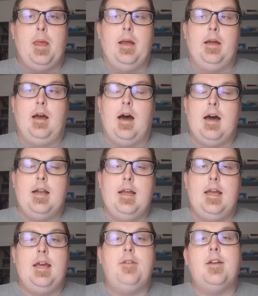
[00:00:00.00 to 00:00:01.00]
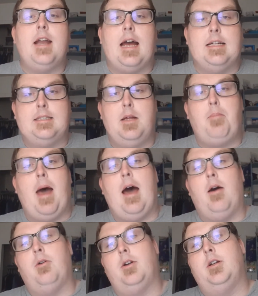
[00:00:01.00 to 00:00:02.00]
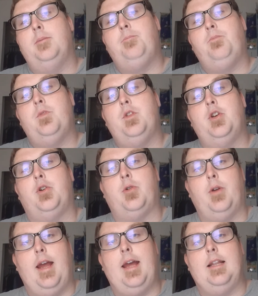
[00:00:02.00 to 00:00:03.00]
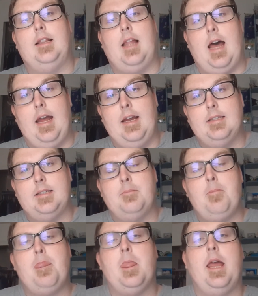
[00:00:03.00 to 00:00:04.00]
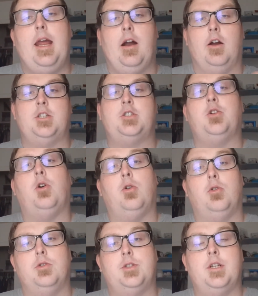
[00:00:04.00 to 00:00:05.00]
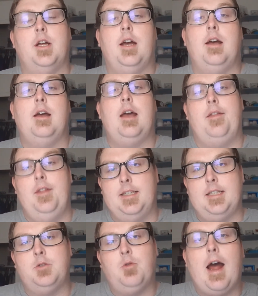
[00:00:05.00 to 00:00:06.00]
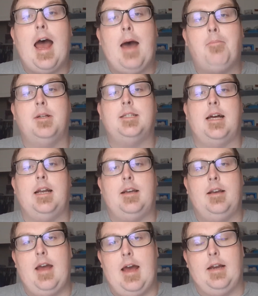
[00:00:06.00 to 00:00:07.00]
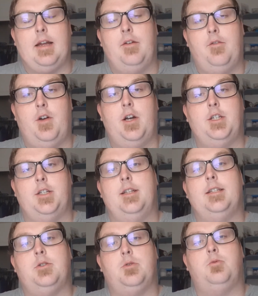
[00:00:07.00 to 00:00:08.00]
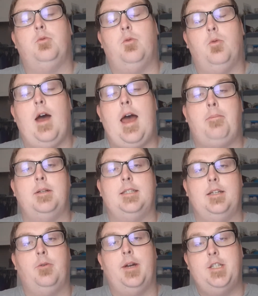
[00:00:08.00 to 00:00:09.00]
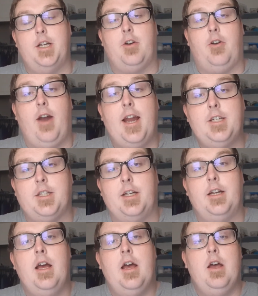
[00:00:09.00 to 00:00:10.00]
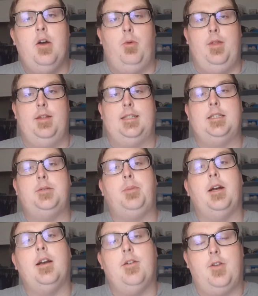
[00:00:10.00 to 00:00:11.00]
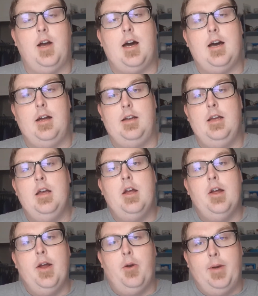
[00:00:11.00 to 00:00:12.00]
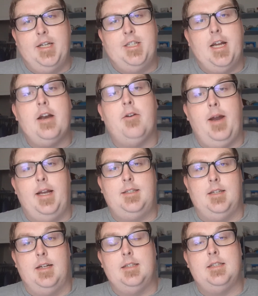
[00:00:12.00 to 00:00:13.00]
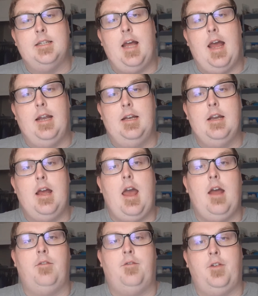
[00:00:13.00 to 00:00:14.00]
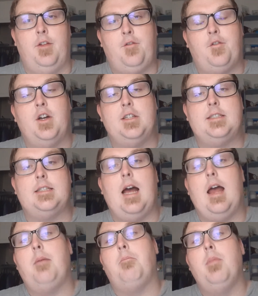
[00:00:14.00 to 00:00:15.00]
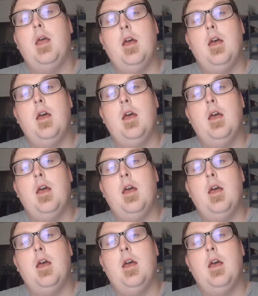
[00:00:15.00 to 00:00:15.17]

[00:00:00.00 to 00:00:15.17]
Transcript: God even has the power to create light in our souls. And this is what happens at, at conversion. This is what happens in regeneration when the Spirit of God regenerates us and and for the first time